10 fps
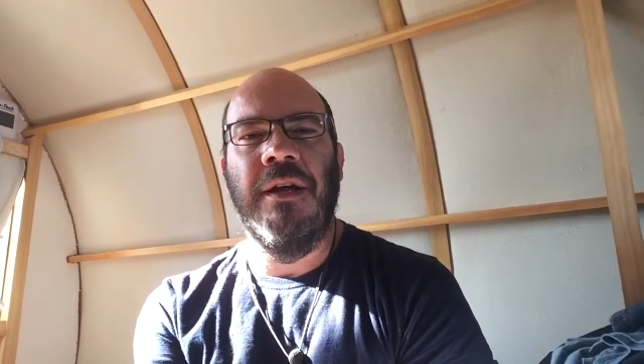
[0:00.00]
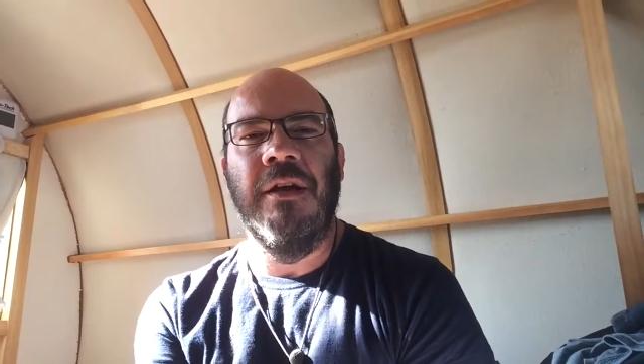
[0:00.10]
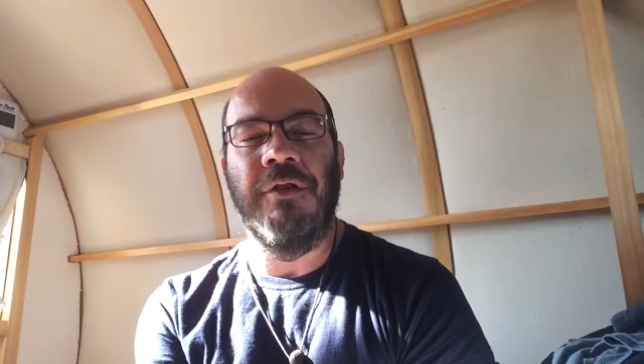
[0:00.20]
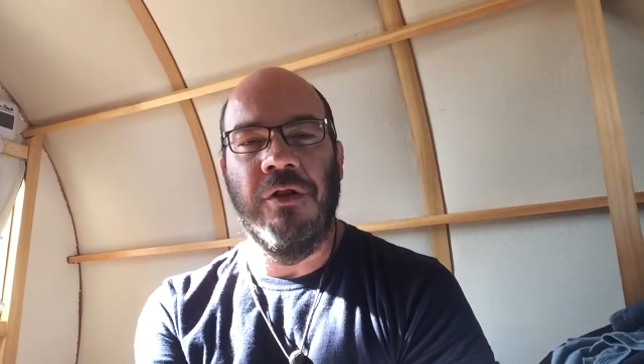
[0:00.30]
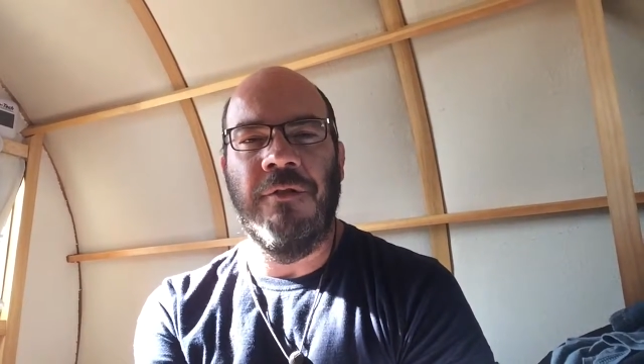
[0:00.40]

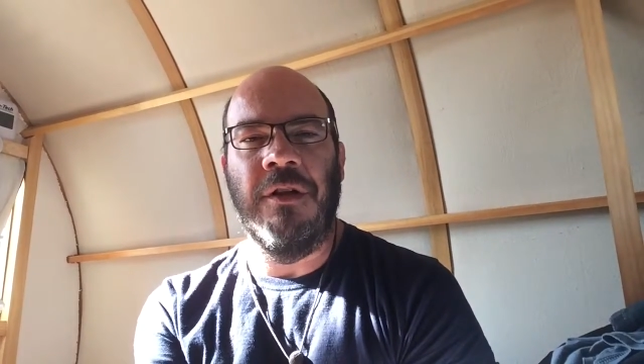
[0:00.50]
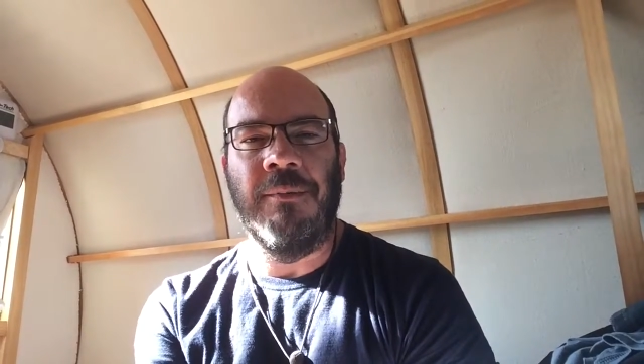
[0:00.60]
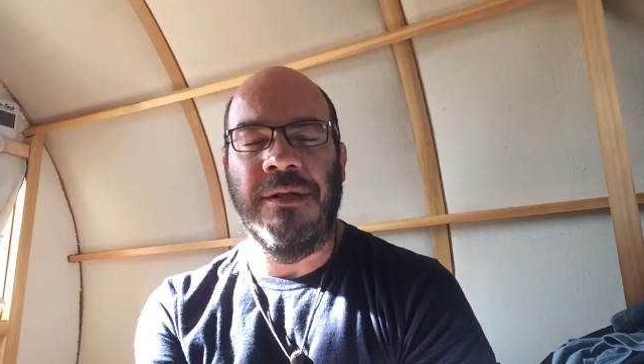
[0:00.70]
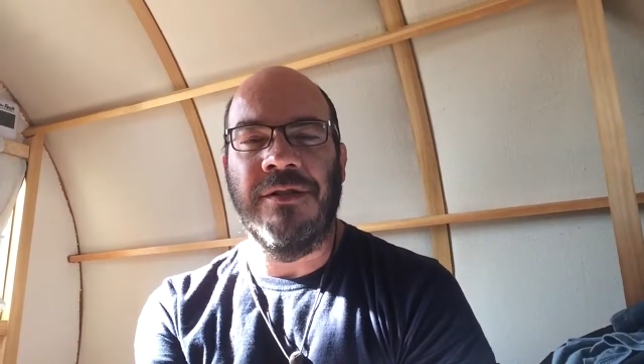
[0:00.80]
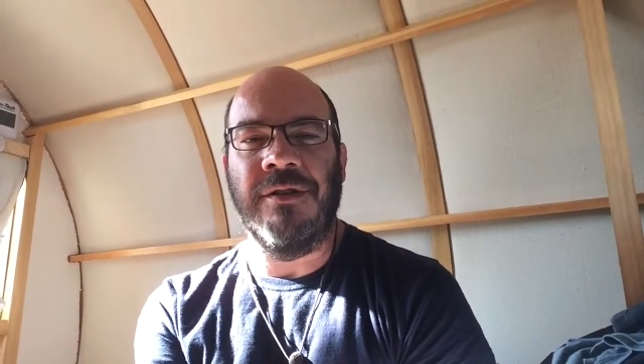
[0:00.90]
If you don't follow
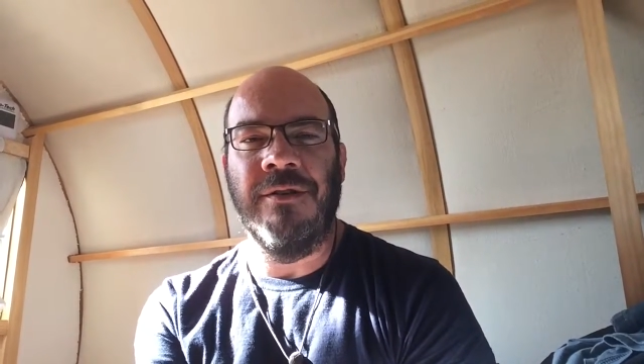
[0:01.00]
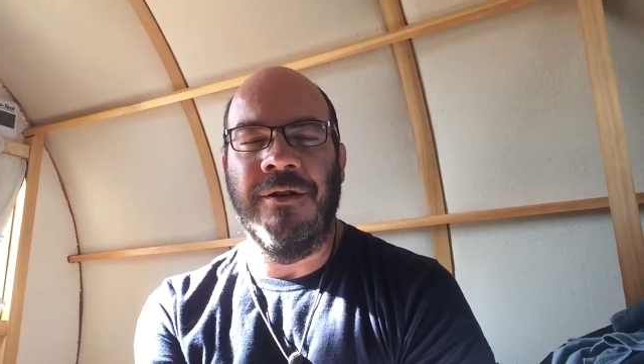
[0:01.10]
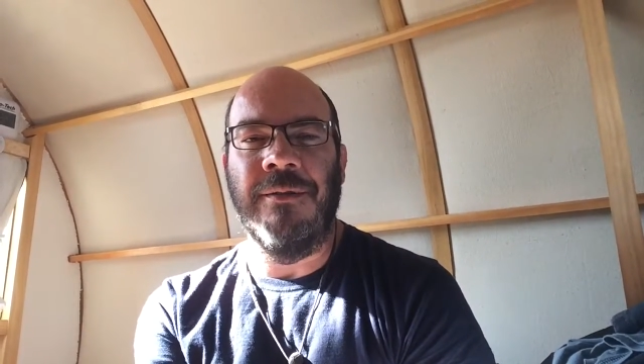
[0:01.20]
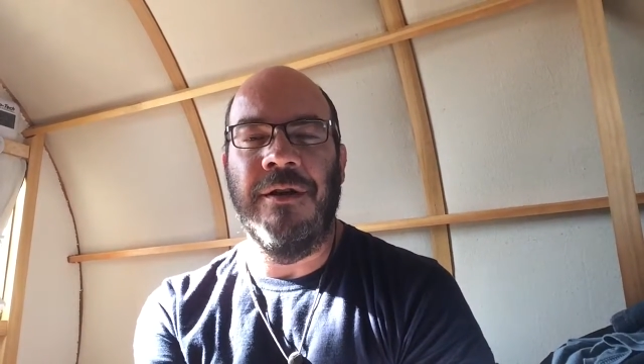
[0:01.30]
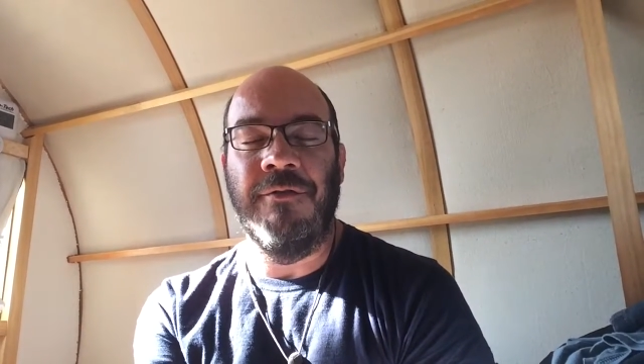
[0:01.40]
me on
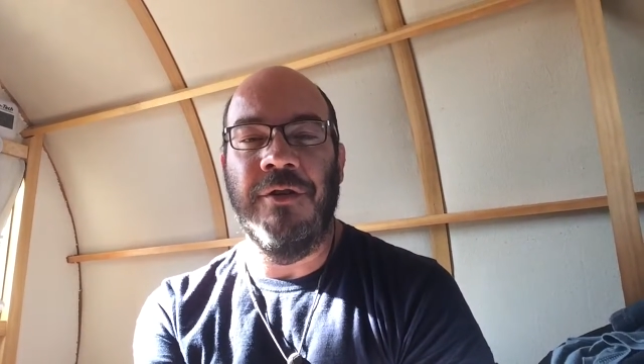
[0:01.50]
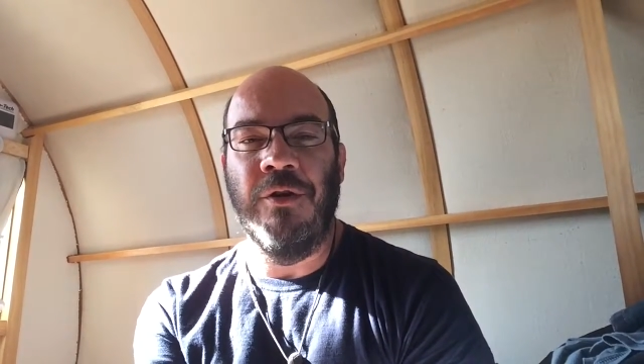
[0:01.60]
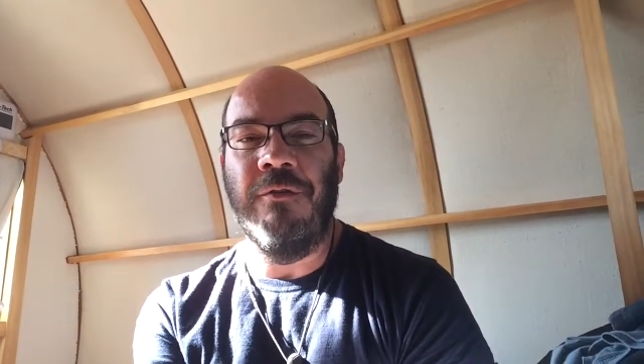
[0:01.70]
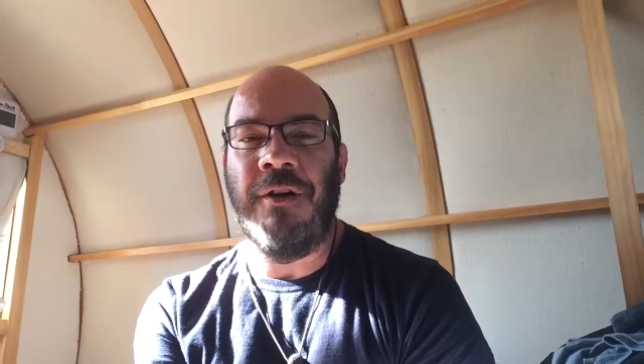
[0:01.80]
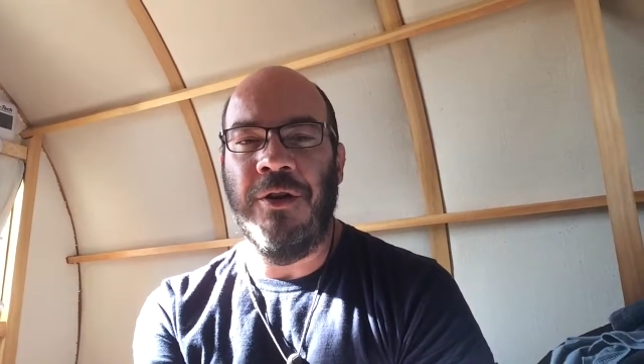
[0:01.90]

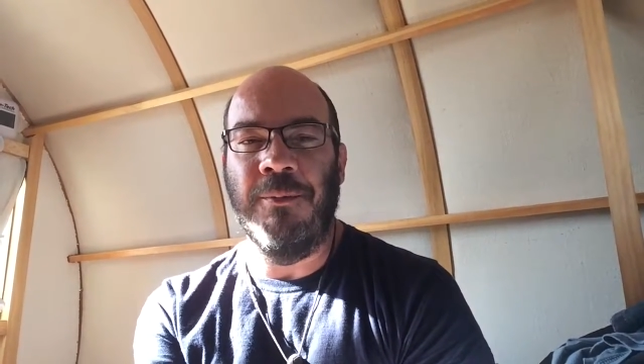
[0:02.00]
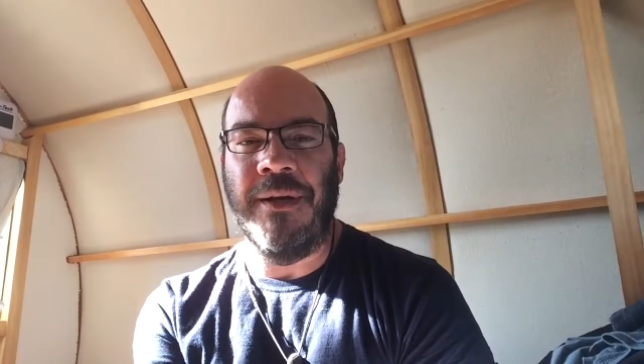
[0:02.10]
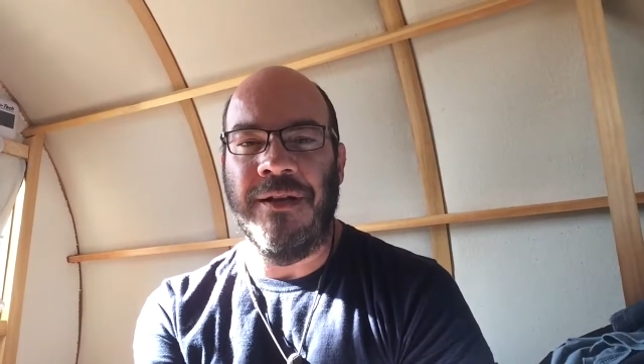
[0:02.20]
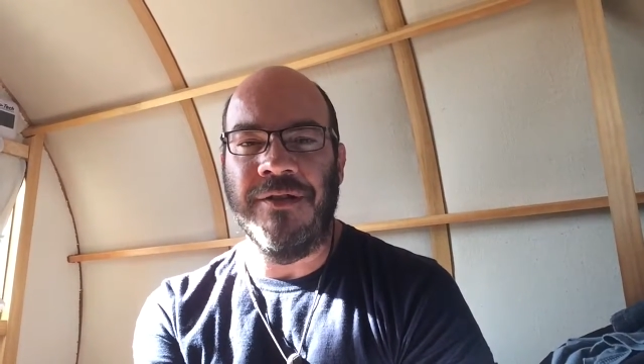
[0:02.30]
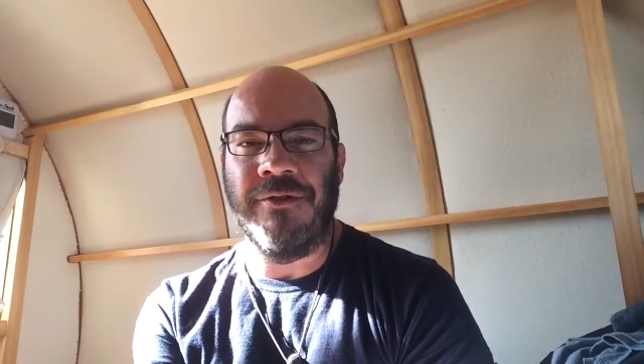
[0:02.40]

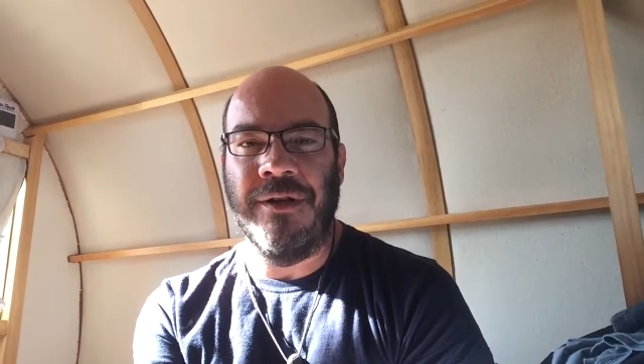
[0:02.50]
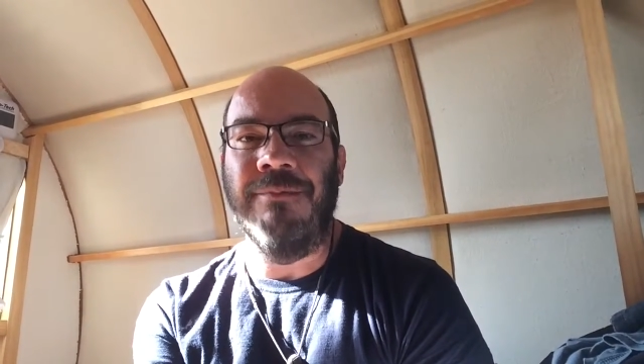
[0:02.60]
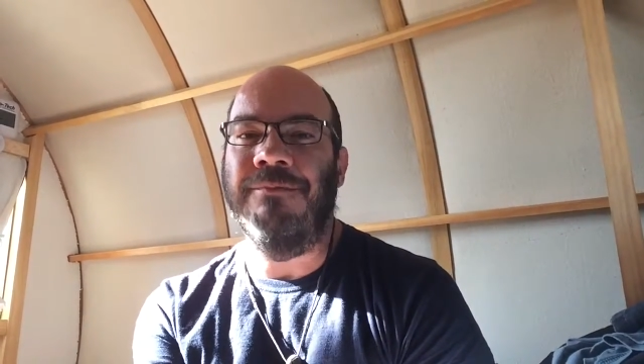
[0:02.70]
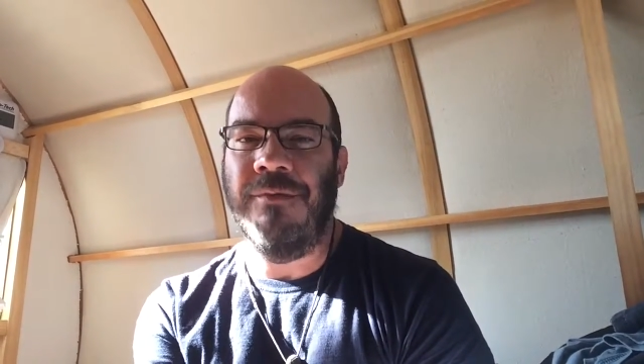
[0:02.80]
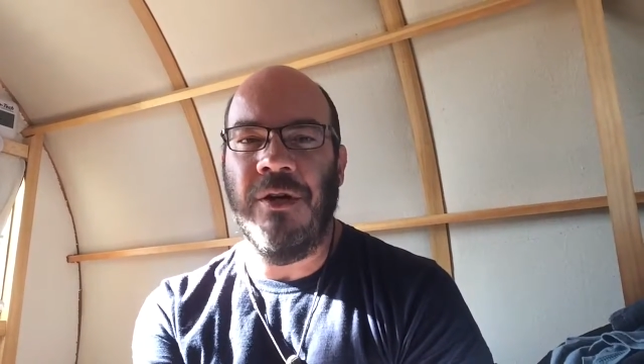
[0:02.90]

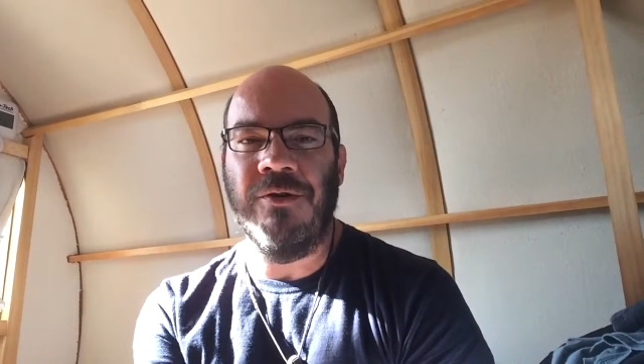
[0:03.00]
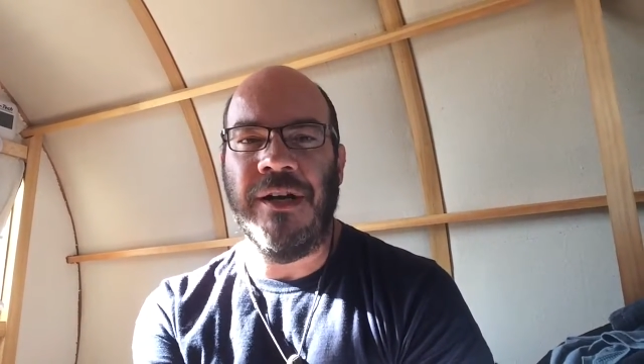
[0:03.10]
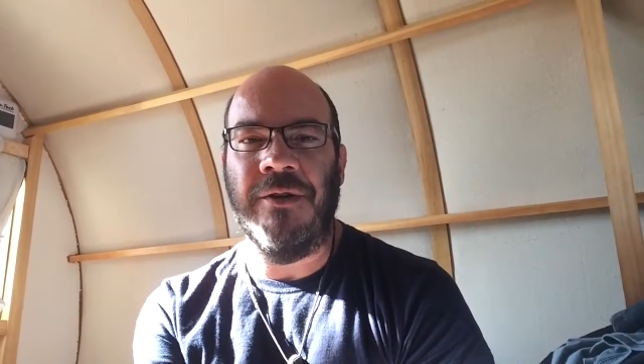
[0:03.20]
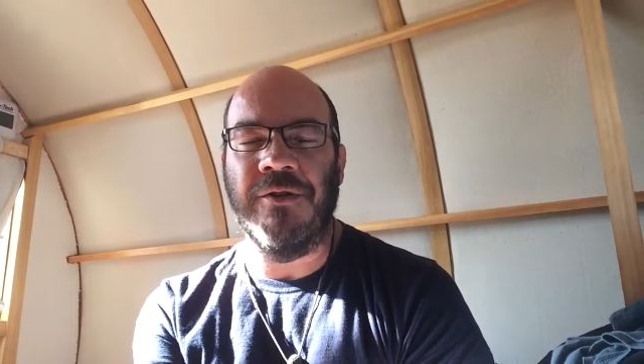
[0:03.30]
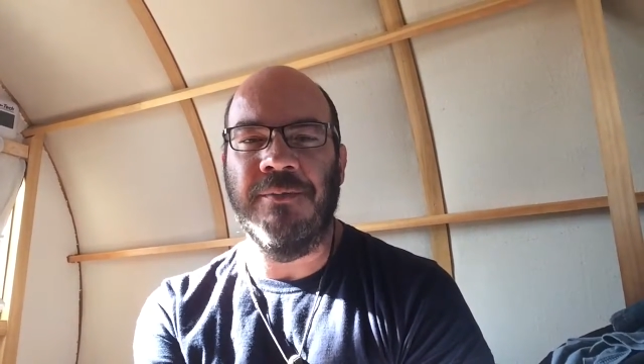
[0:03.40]
Instagram, go
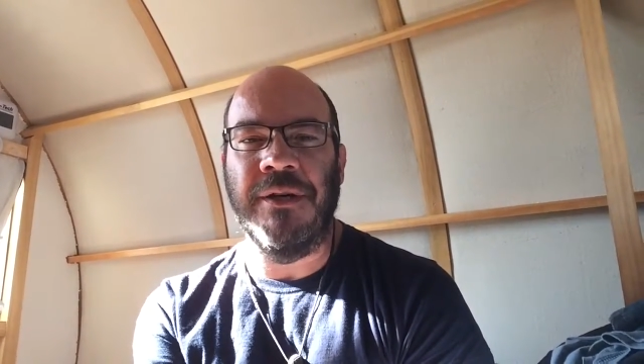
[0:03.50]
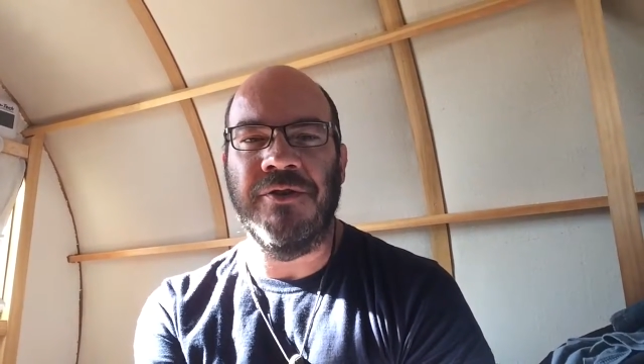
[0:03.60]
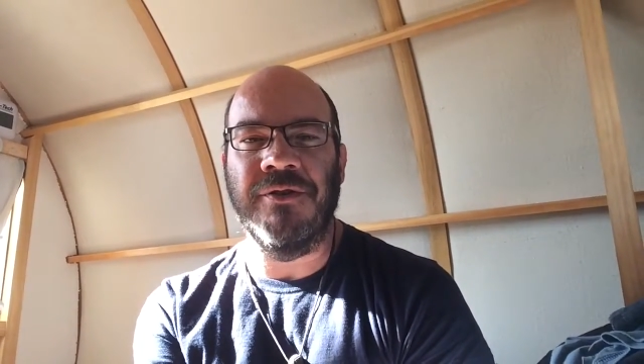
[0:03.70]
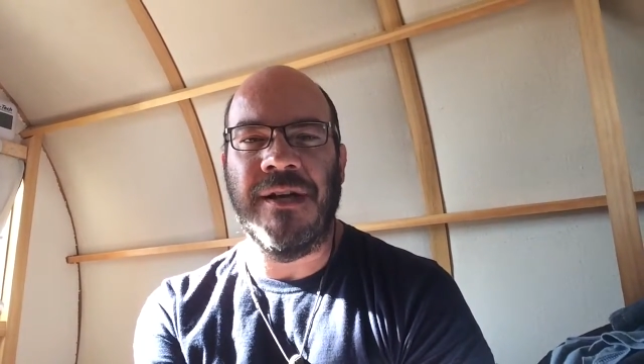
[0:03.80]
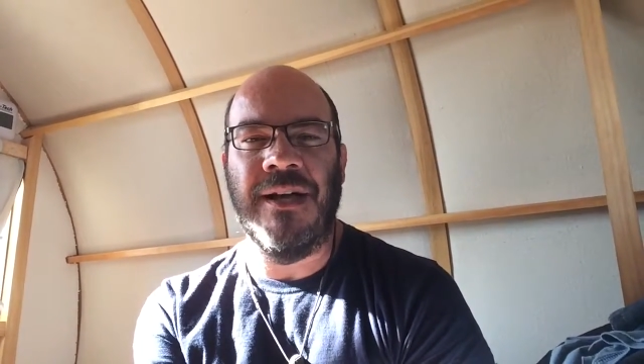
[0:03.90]
check out those pictures.